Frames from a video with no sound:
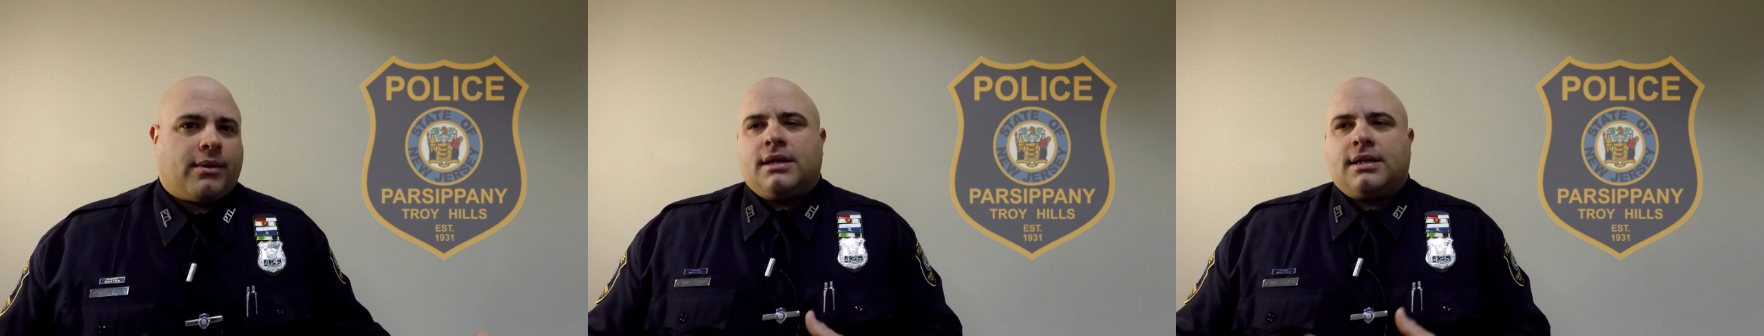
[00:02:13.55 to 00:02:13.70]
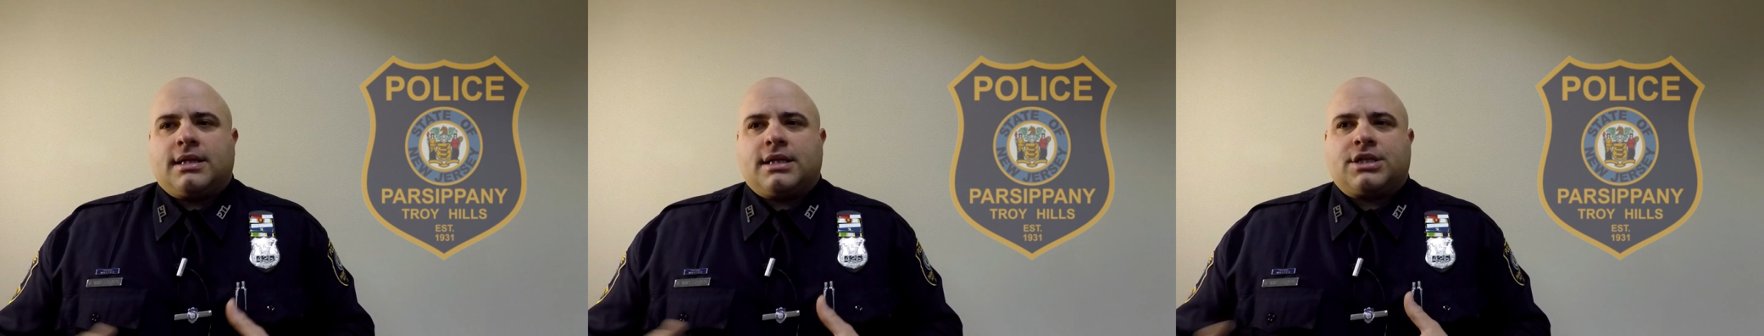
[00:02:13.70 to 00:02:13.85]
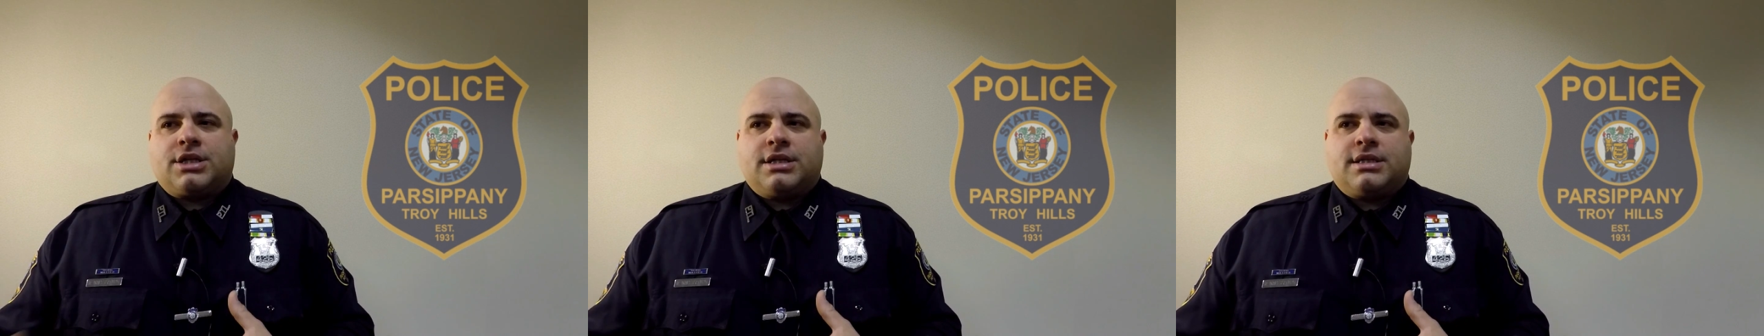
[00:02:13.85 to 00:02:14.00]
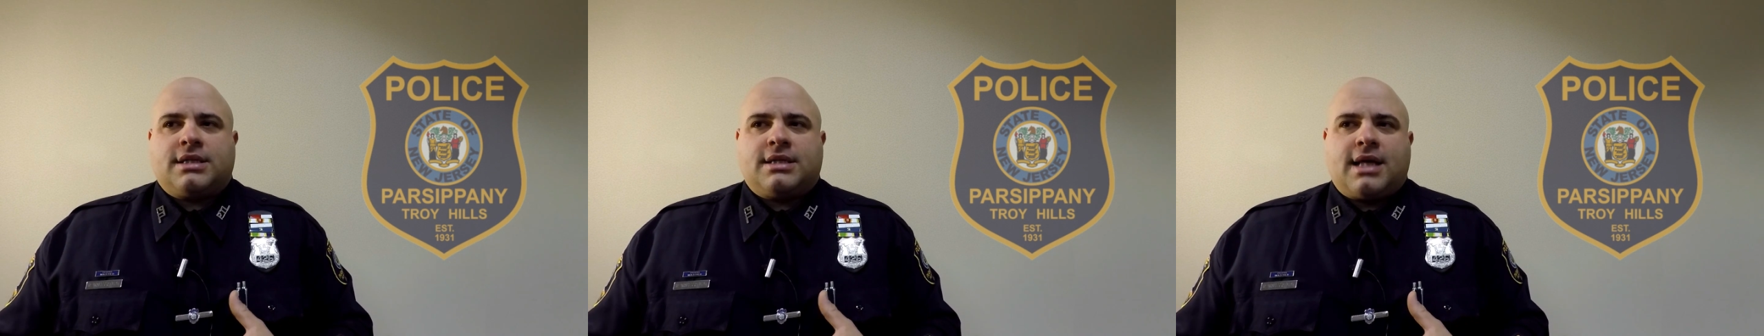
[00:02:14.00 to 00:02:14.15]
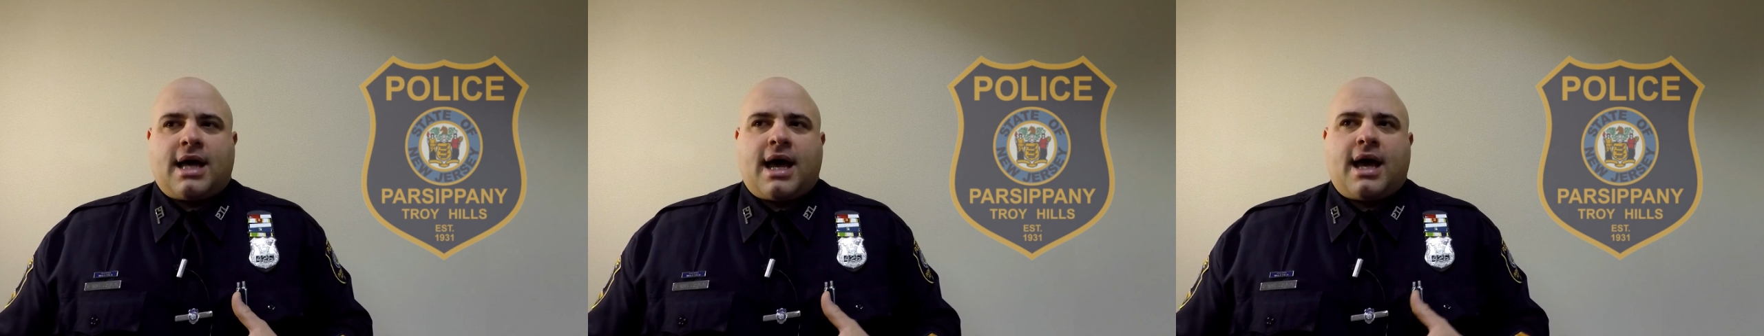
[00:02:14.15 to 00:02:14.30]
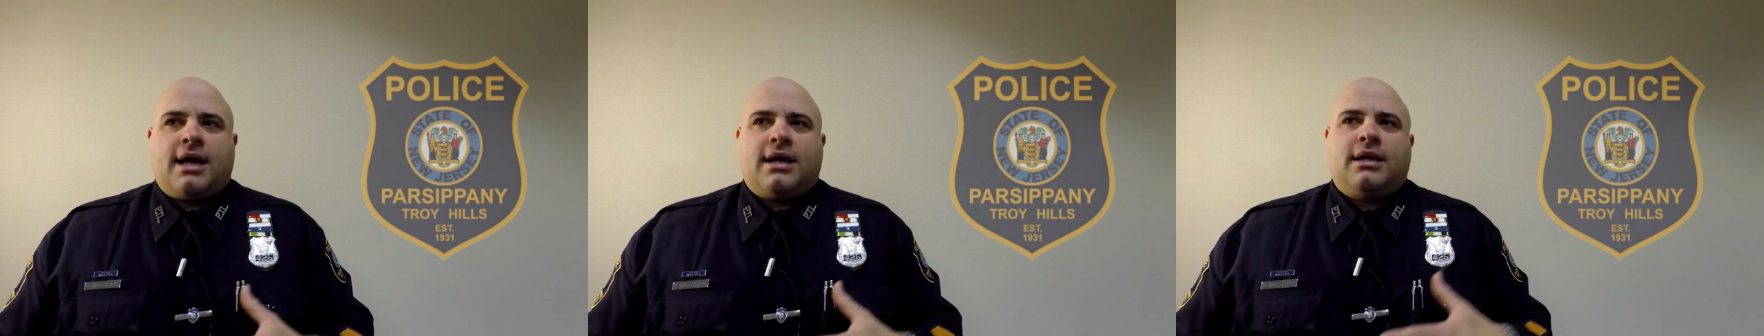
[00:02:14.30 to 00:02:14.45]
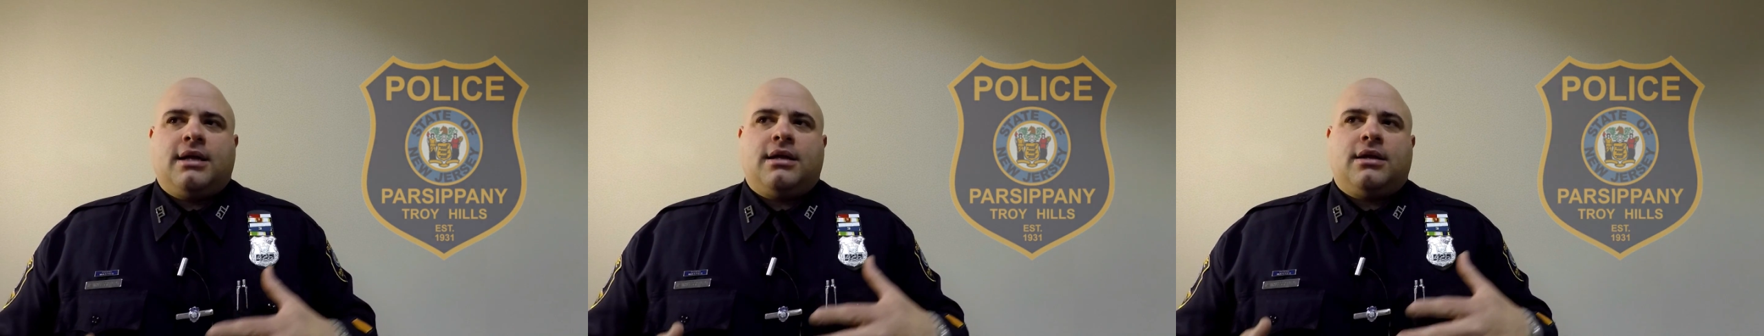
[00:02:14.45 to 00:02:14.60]
In addition to
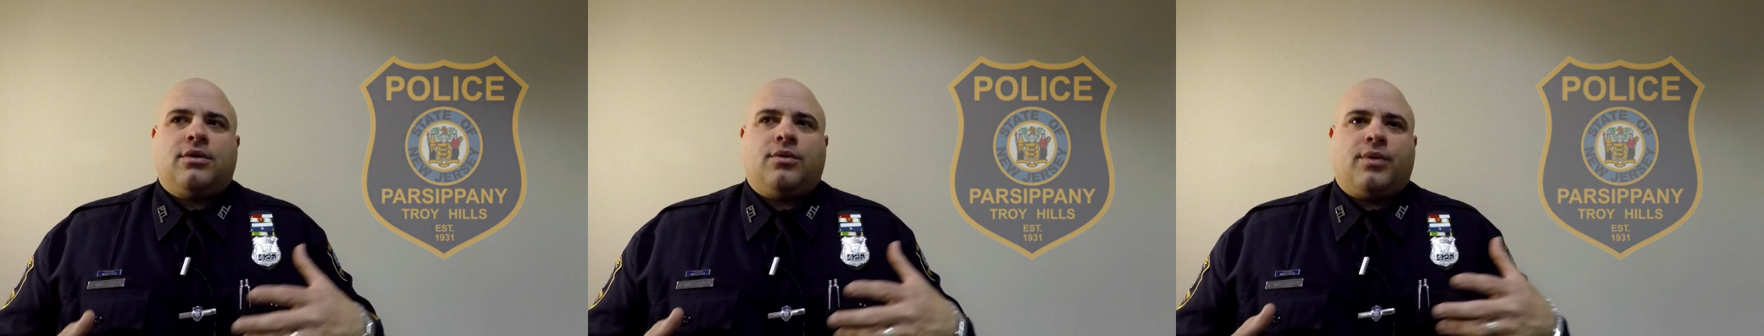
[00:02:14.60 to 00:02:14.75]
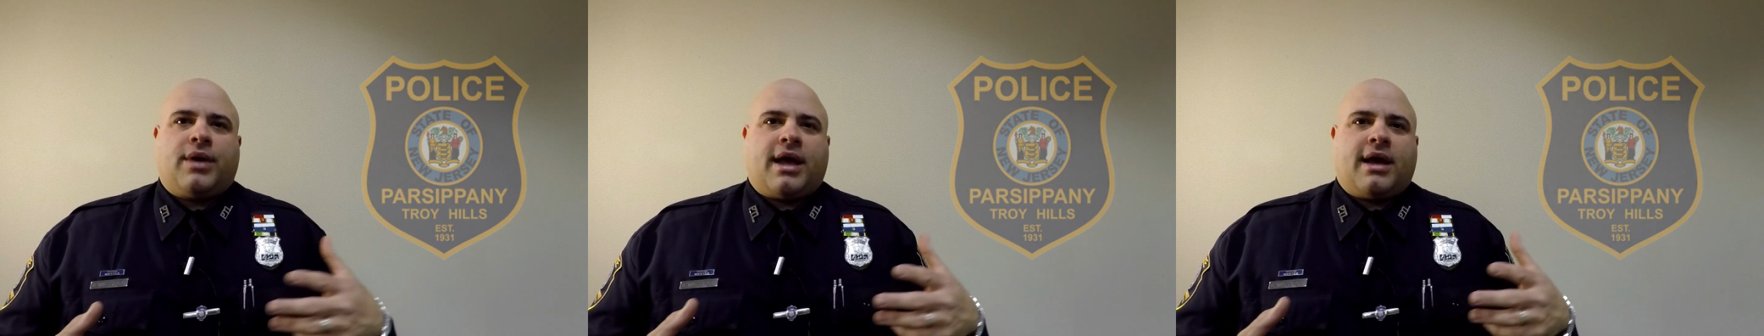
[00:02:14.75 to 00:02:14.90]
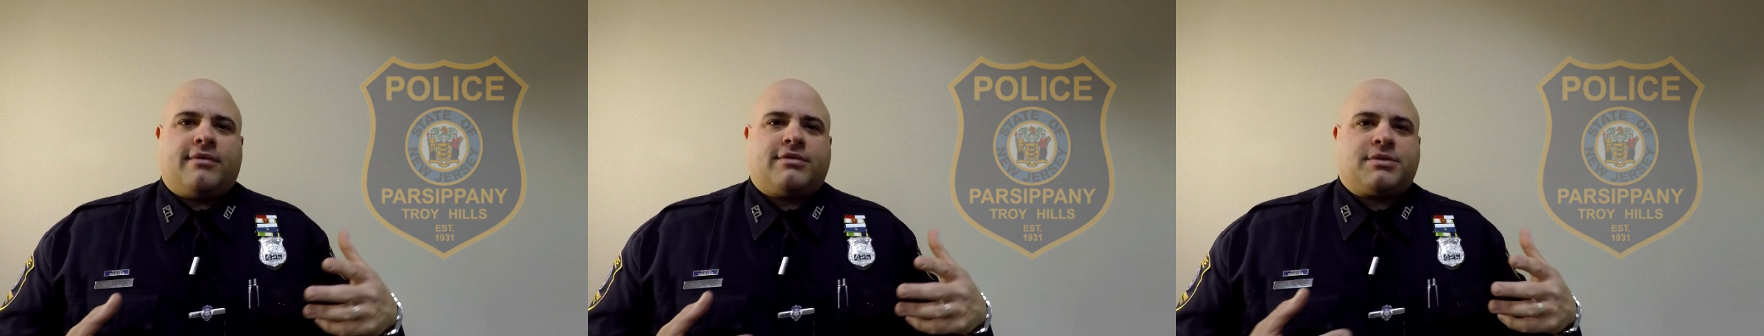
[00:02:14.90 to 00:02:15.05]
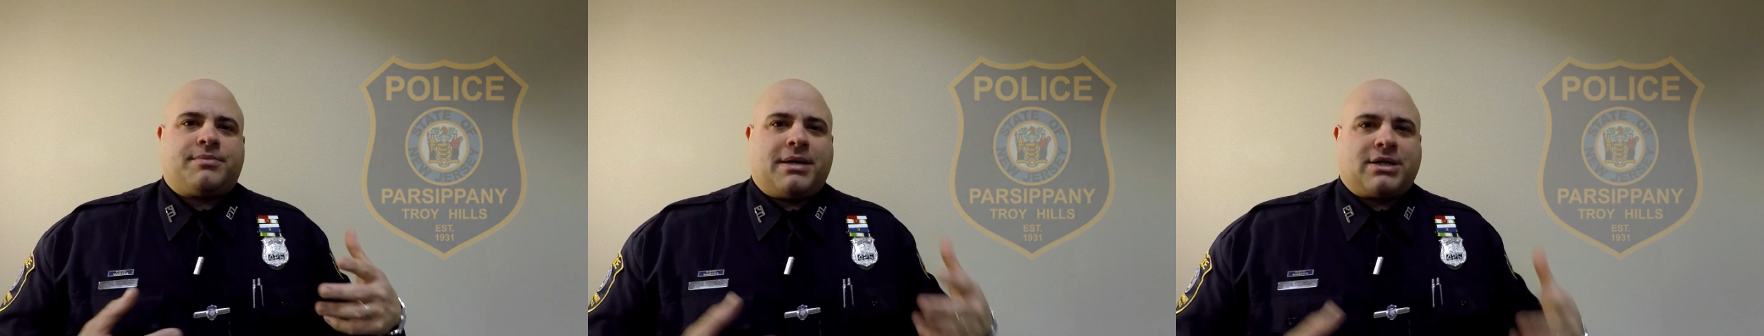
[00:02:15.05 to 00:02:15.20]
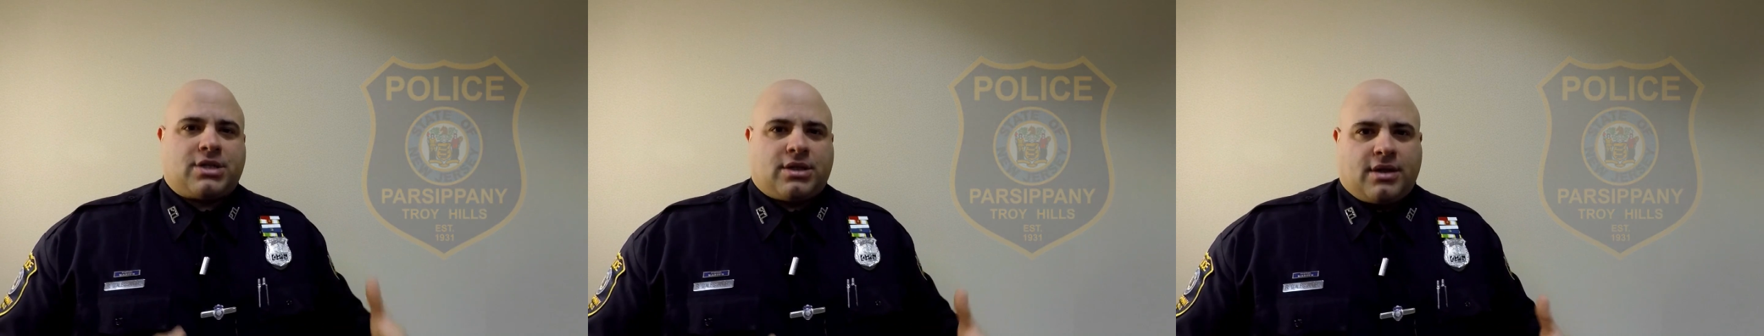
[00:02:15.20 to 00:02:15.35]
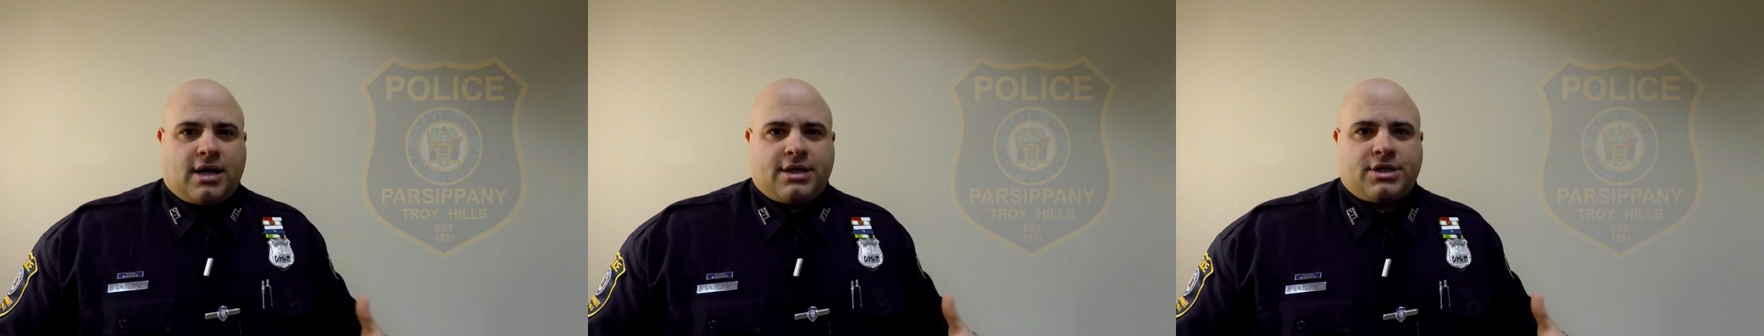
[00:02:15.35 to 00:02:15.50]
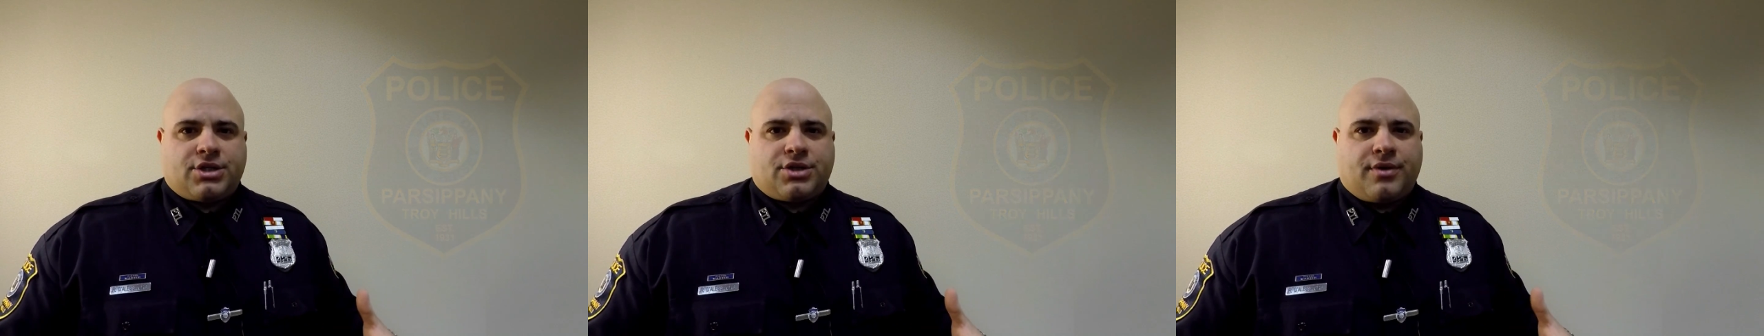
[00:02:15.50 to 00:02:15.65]
that, we have
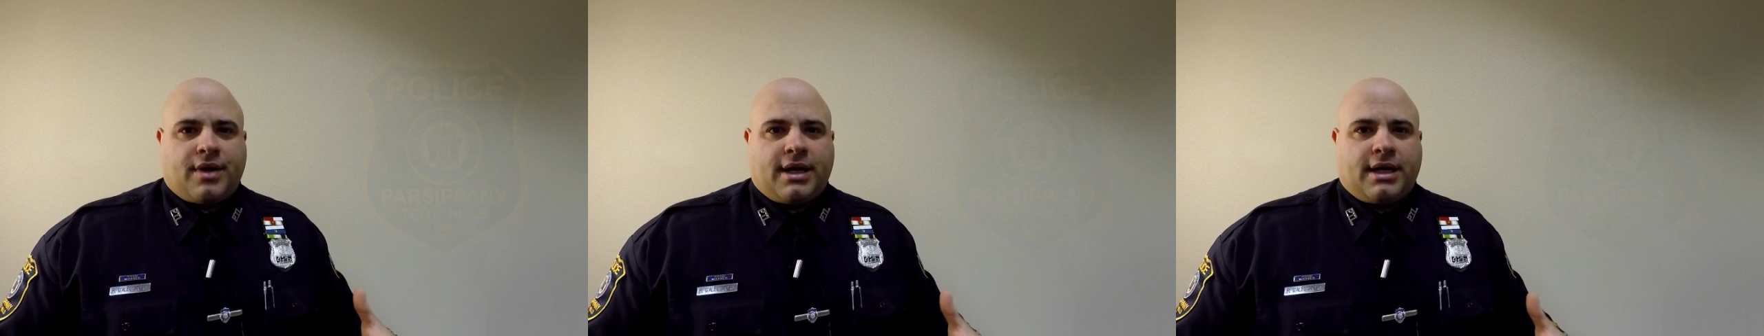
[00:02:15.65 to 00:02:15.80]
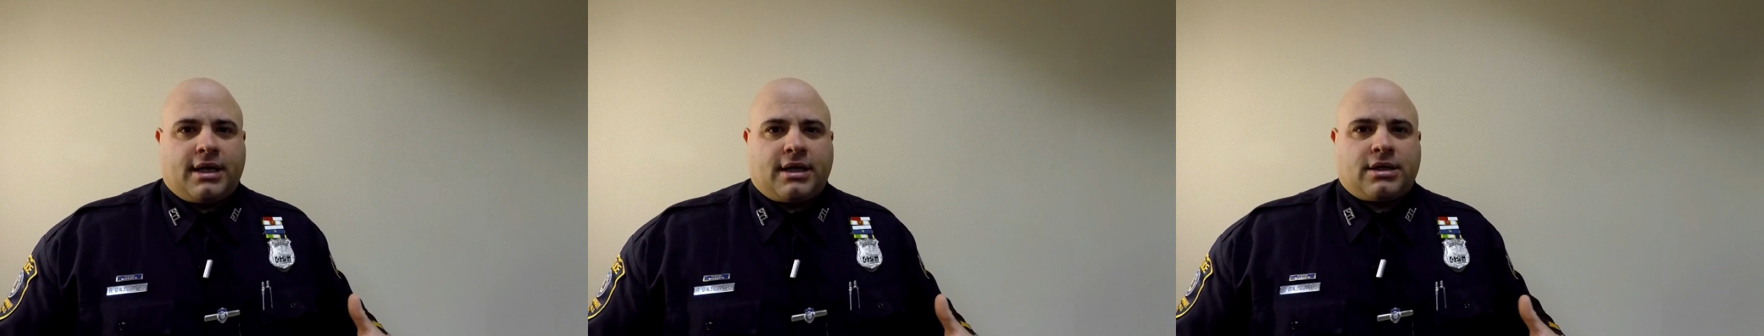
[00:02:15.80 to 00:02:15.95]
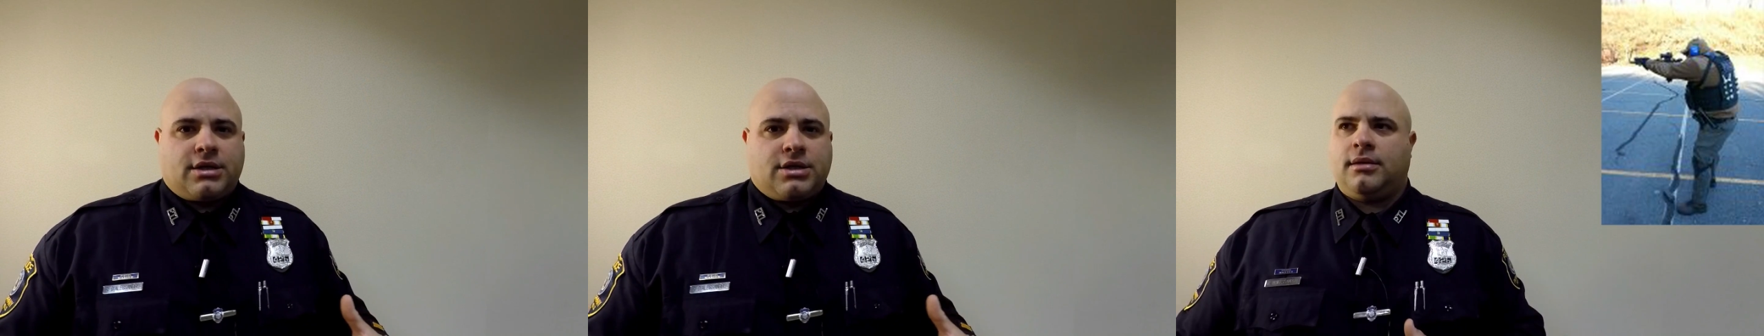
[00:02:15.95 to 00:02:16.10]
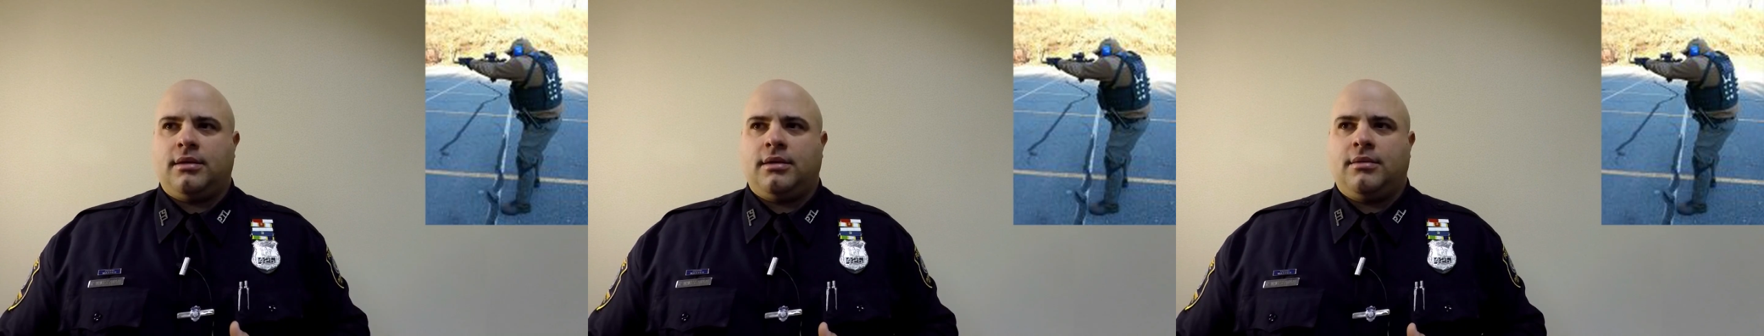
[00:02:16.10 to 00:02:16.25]
specialized training.